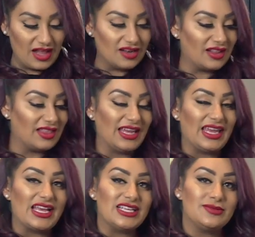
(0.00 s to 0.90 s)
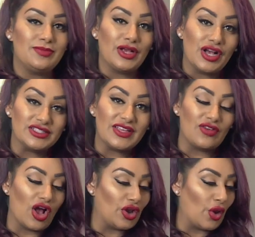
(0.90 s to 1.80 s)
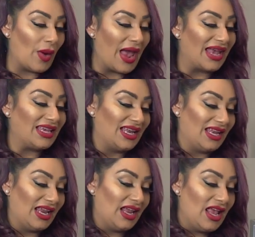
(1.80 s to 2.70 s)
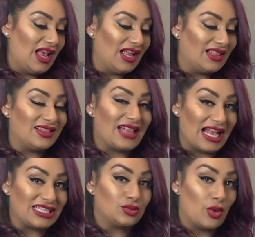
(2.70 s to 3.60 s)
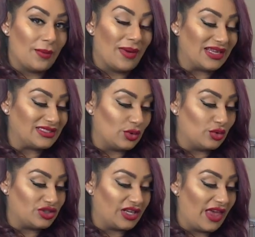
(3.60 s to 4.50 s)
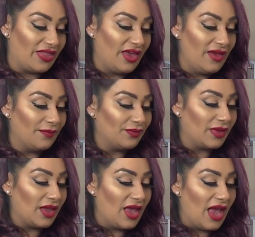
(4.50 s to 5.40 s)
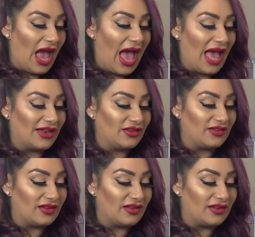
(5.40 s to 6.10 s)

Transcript: The thing is, because they've got no egg in it, that is what binds it all together, and